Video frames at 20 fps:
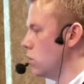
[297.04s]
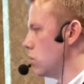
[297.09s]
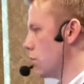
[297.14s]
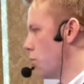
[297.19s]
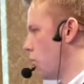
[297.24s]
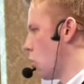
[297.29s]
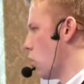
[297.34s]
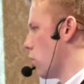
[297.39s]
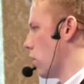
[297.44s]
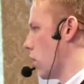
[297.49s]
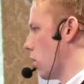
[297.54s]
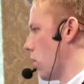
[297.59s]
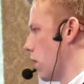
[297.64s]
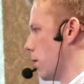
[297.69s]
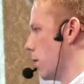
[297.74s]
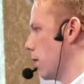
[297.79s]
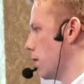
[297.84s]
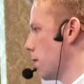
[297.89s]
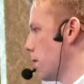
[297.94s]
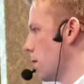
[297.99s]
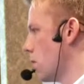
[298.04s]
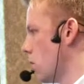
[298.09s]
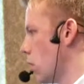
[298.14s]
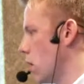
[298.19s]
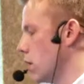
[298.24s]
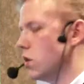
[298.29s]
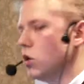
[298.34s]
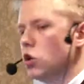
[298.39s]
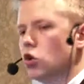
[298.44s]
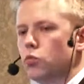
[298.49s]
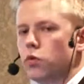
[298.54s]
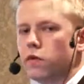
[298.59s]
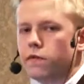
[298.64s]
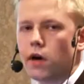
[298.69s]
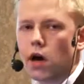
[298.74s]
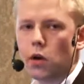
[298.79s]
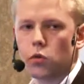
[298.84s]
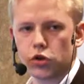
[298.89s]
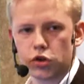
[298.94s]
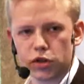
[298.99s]
support agreement. Right? So you'll be
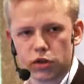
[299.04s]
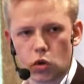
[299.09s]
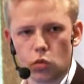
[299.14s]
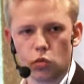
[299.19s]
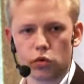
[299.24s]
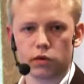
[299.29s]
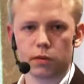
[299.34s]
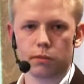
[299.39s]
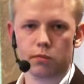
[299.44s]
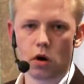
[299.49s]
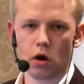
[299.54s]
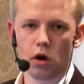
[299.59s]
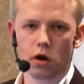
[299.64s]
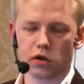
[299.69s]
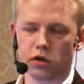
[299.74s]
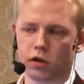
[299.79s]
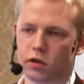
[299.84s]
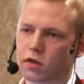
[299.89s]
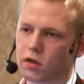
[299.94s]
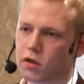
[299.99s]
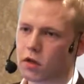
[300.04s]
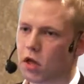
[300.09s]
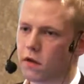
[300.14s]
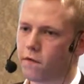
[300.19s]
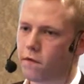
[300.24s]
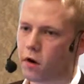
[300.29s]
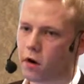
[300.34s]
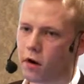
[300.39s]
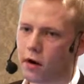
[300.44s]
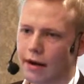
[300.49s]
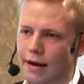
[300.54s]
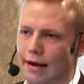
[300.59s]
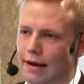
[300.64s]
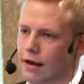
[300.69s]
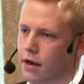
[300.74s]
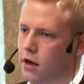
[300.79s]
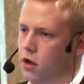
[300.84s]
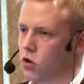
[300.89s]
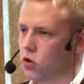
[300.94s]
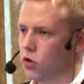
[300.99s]
fine with just going to bronze and silver.
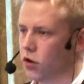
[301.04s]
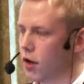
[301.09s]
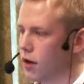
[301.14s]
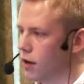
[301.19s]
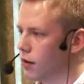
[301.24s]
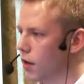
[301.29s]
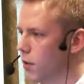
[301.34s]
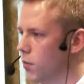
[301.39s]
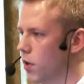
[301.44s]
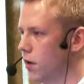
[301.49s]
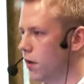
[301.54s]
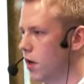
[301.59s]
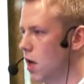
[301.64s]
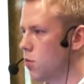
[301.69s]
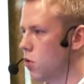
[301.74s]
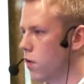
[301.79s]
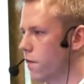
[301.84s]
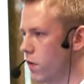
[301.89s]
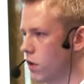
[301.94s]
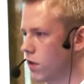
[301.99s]
You get a limited number of